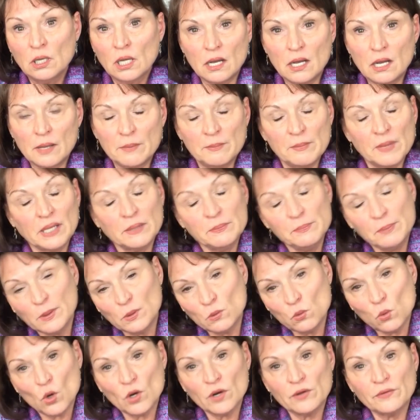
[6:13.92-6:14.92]
It might be
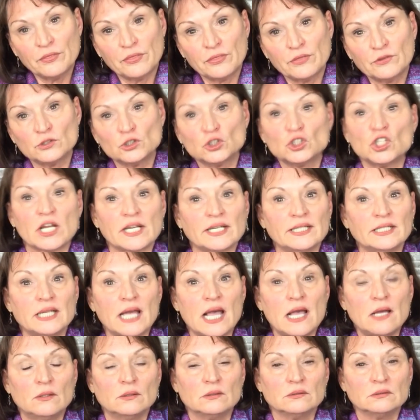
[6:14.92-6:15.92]
worth checking
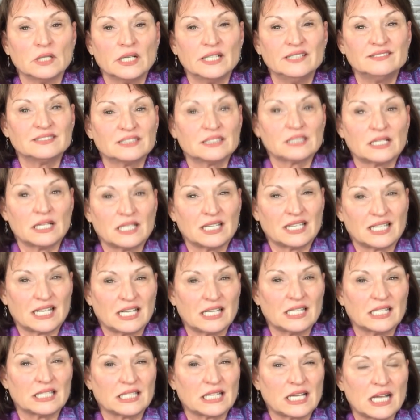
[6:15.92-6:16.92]
out. It's
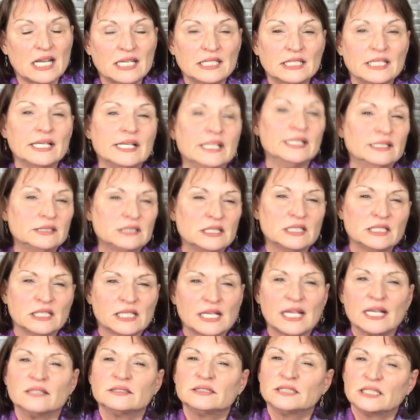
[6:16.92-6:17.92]
kind of easy to
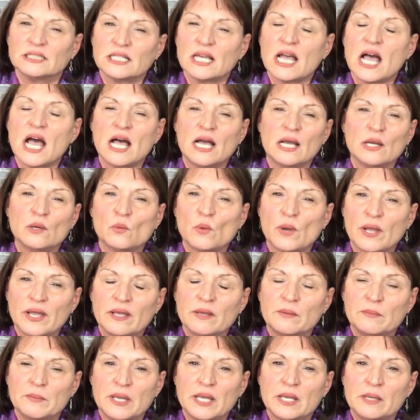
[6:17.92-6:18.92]
get to the highway,
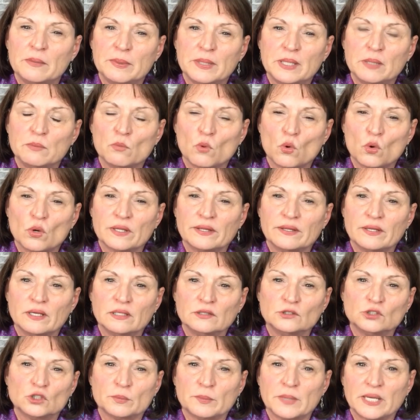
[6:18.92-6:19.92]
maybe more than
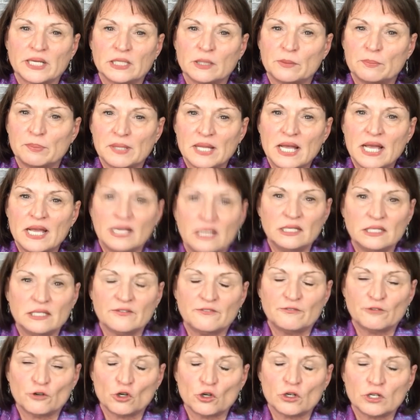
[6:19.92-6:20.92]
Jamaica Plain
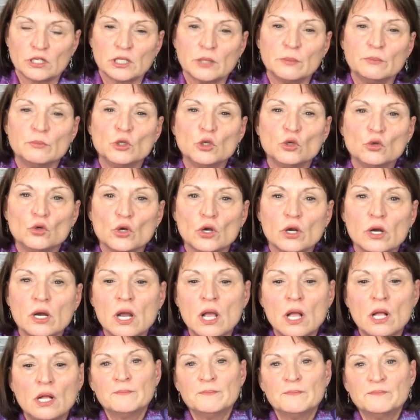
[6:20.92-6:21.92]
if you're a commuter.
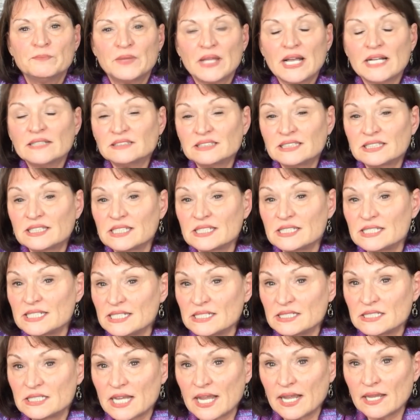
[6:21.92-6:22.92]
That's the
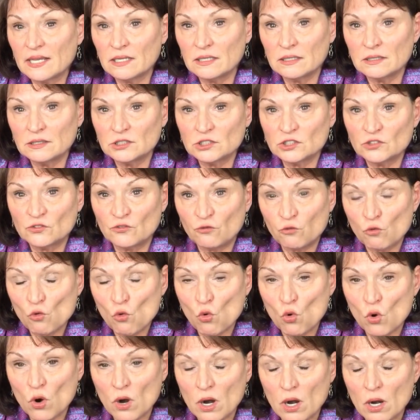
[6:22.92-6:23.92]
details
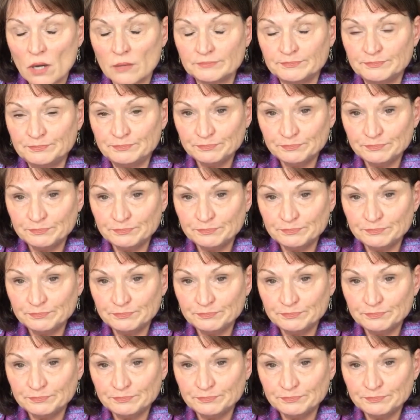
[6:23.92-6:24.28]
for